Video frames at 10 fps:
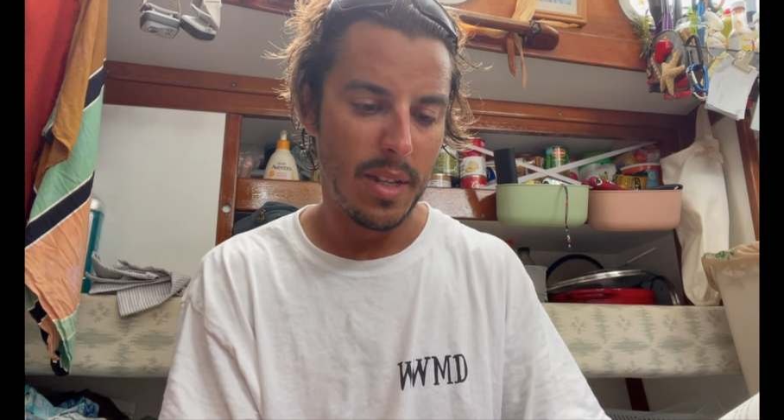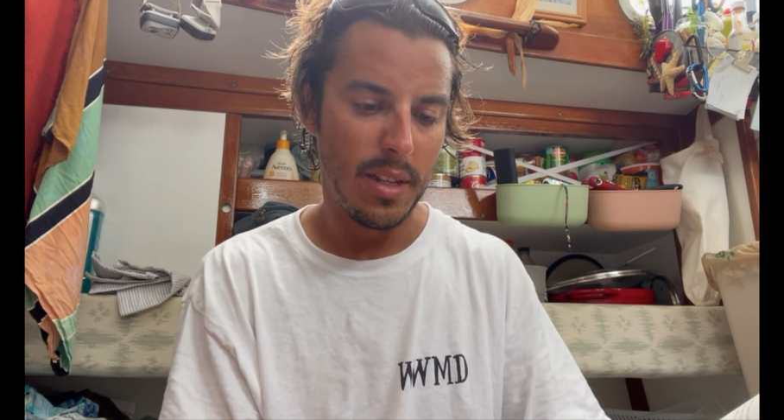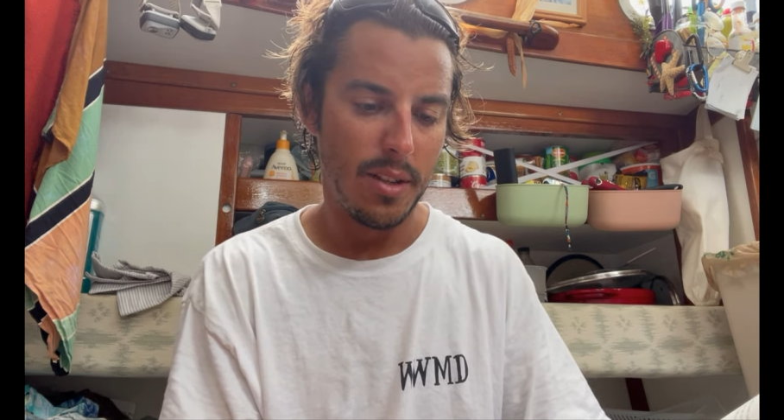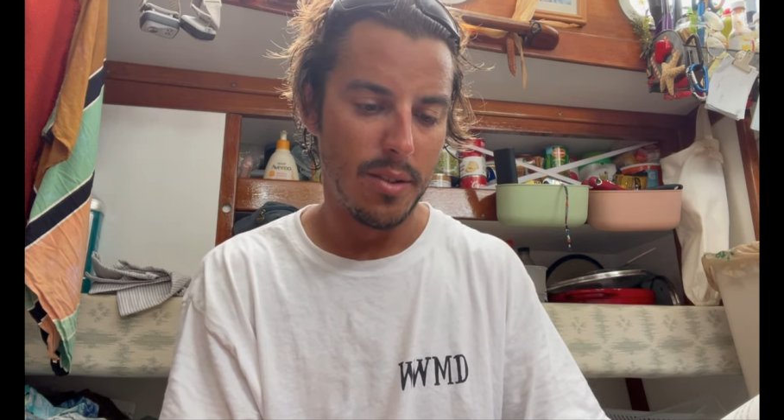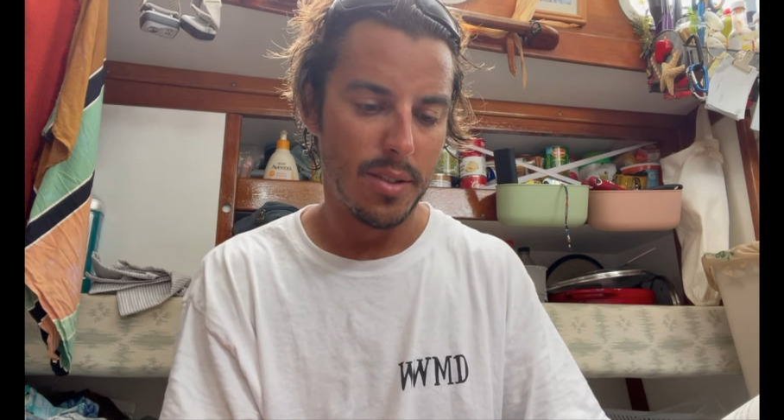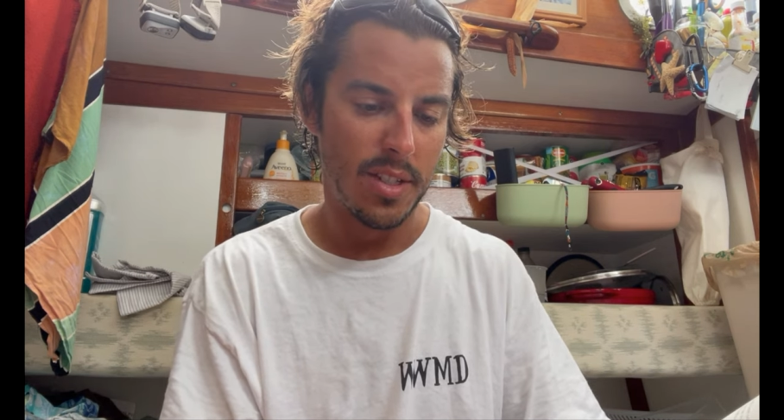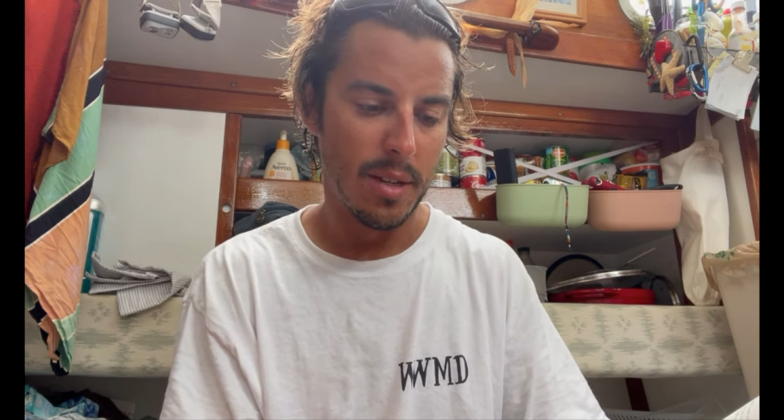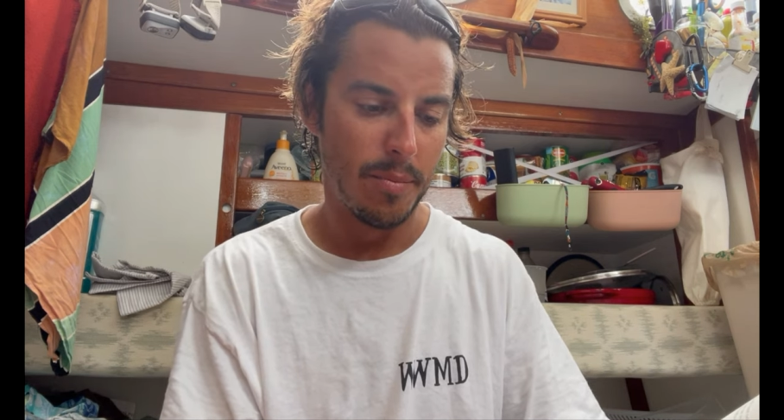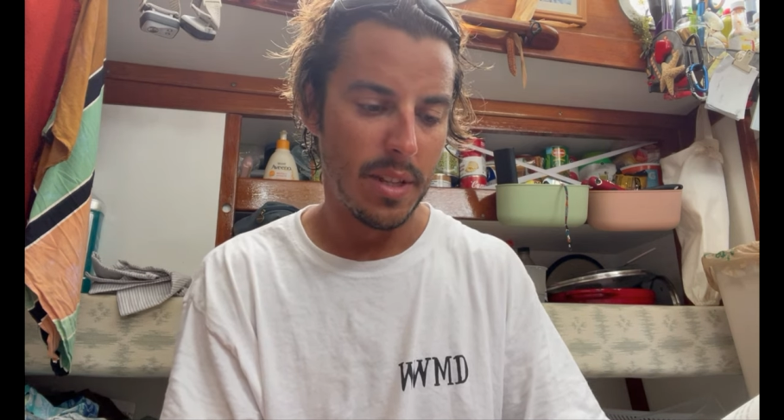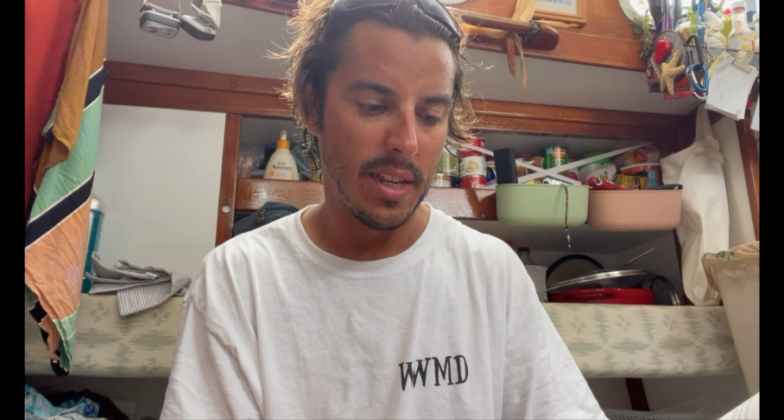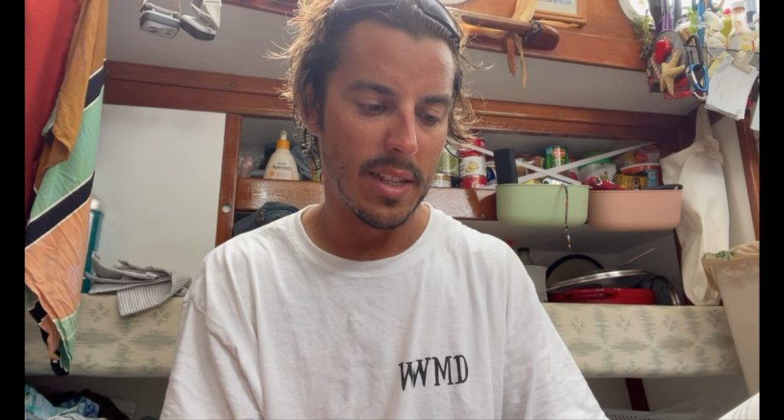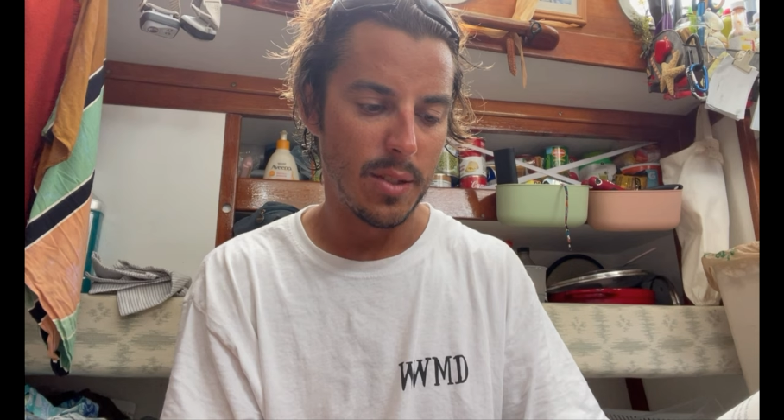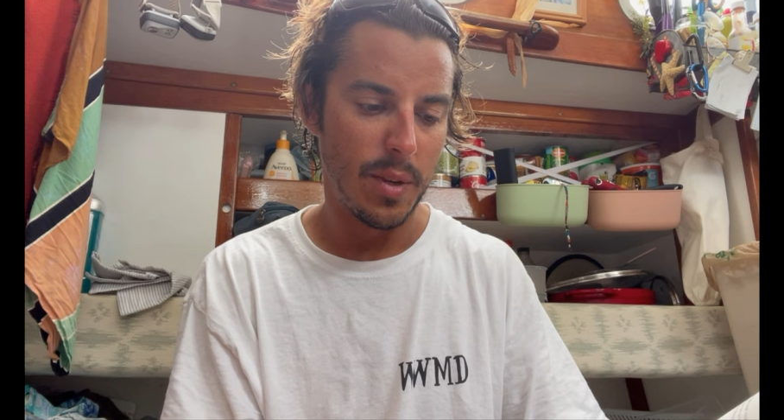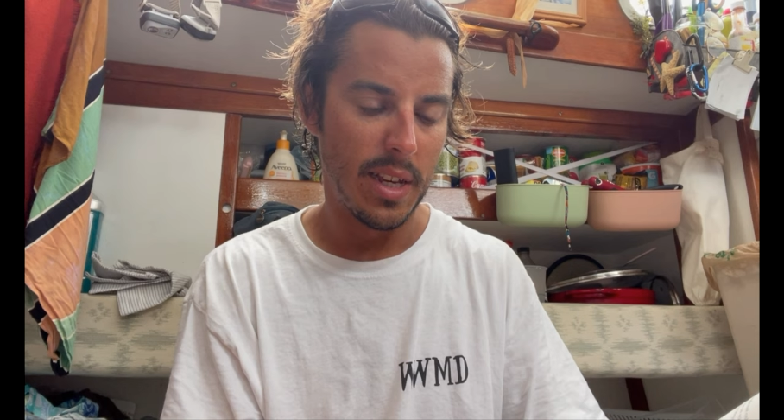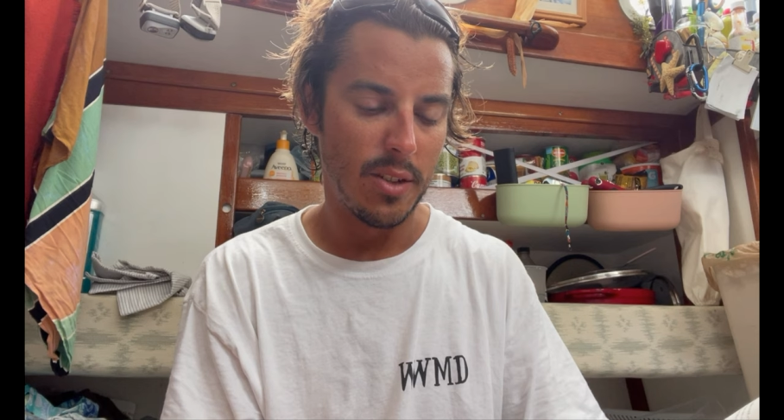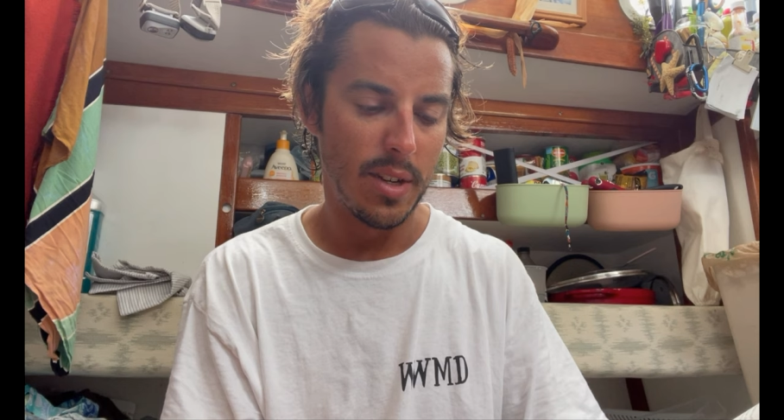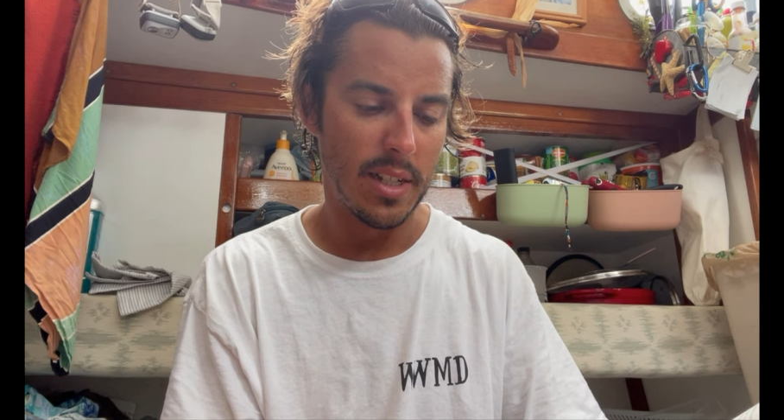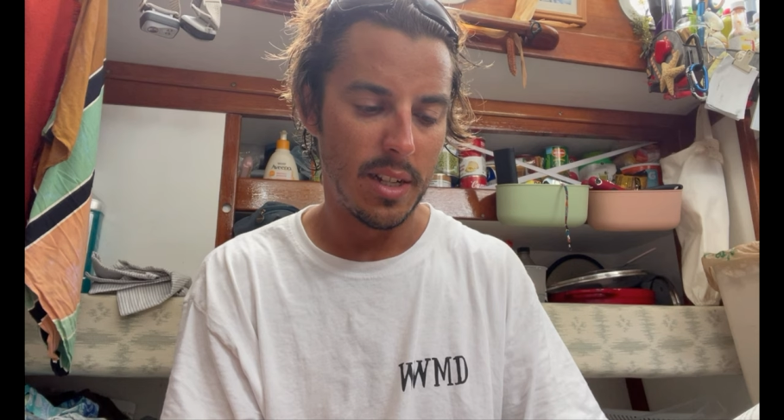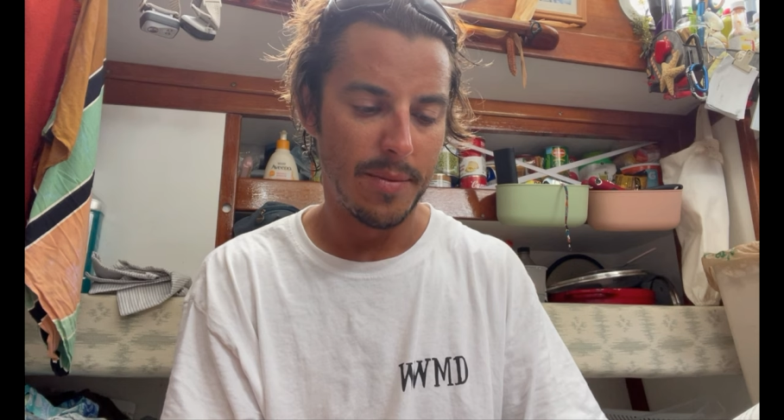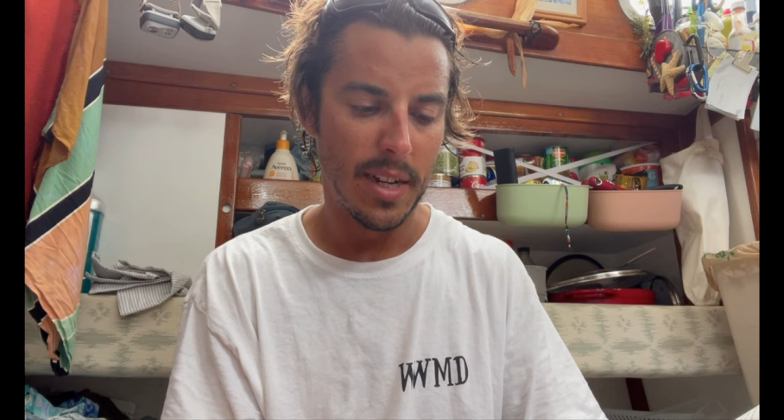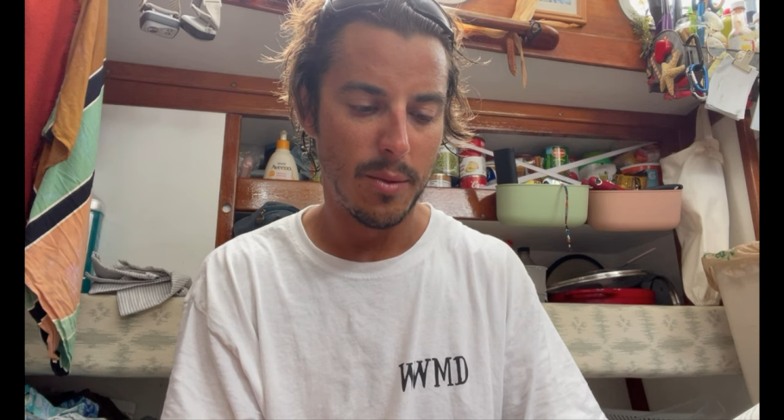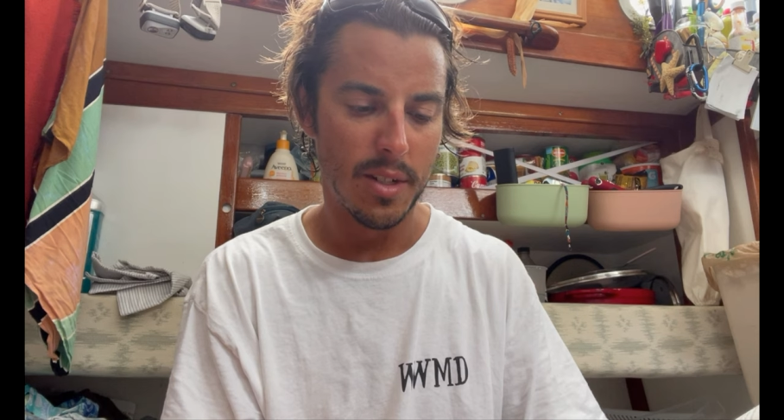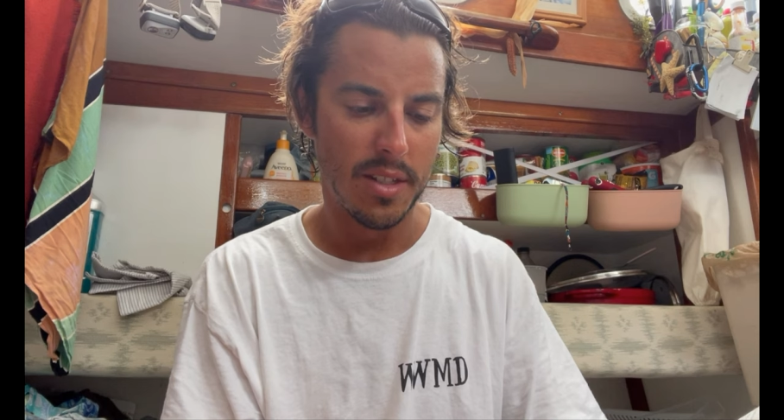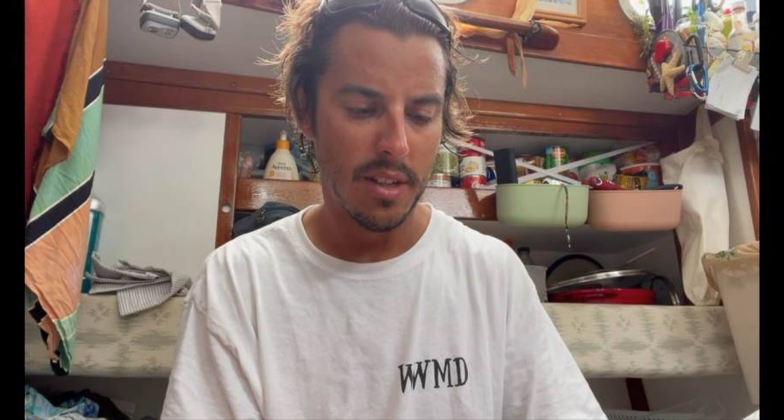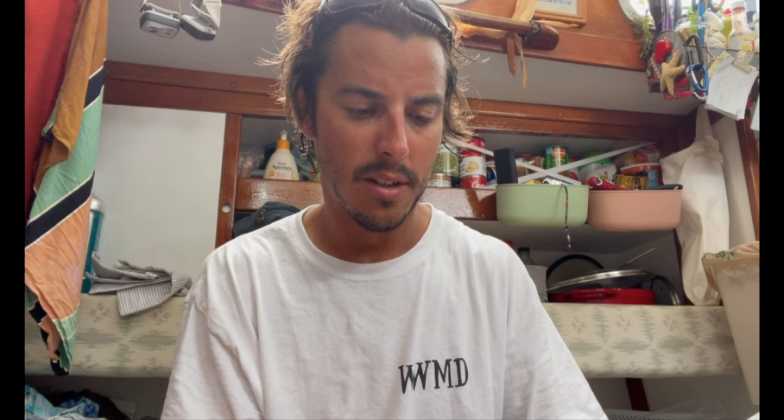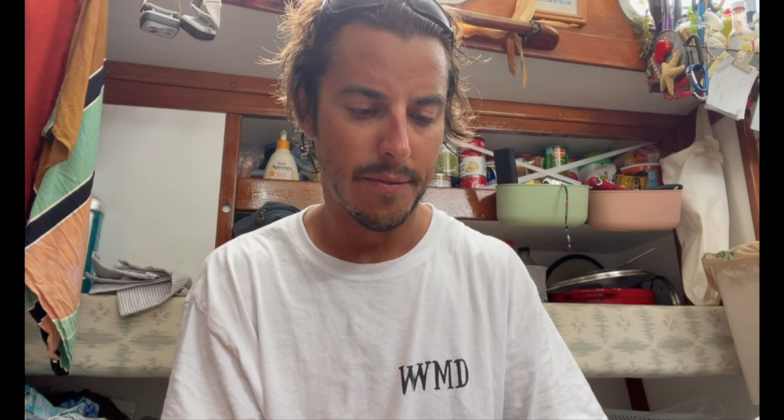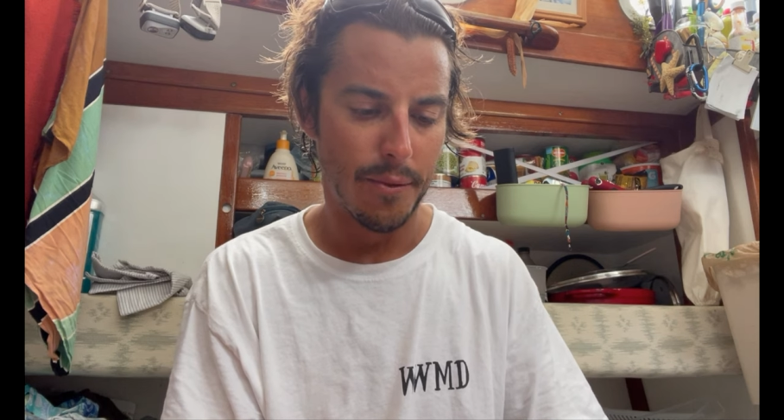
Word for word: used simply as a way to identify oneself.